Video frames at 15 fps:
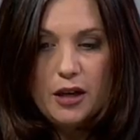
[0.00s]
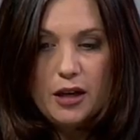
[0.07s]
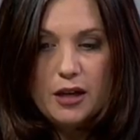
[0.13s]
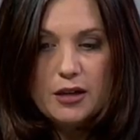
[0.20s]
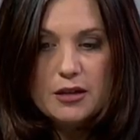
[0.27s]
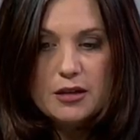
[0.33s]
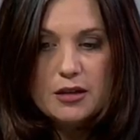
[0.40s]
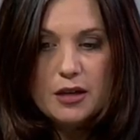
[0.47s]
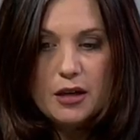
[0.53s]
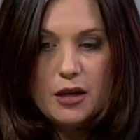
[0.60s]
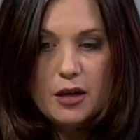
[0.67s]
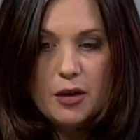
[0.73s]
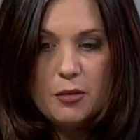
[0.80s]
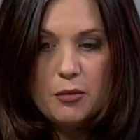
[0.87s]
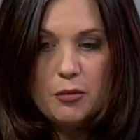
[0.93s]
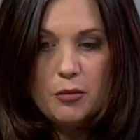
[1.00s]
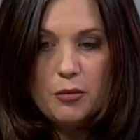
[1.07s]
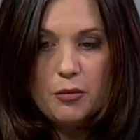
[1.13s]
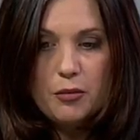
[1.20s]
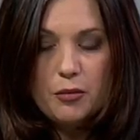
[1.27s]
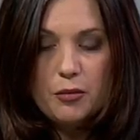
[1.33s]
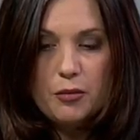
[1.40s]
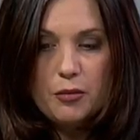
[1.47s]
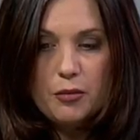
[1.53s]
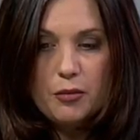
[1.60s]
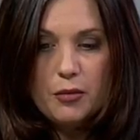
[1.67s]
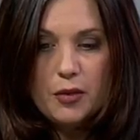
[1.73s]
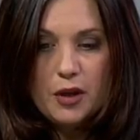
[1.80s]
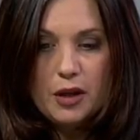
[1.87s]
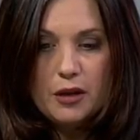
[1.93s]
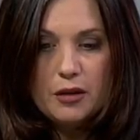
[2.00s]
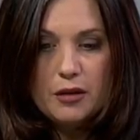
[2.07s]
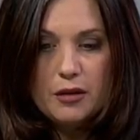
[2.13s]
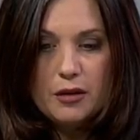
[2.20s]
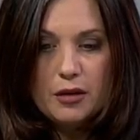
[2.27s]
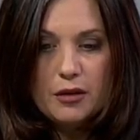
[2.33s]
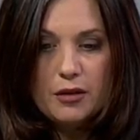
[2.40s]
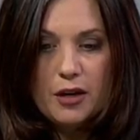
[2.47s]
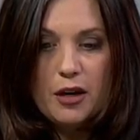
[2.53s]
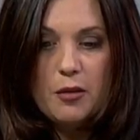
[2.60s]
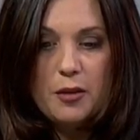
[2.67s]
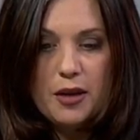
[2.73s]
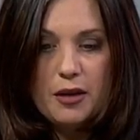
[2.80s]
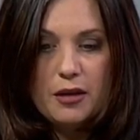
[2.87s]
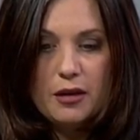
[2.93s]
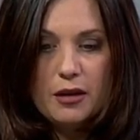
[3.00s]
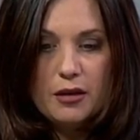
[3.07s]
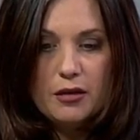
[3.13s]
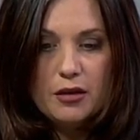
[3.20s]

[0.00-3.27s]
And the therapy,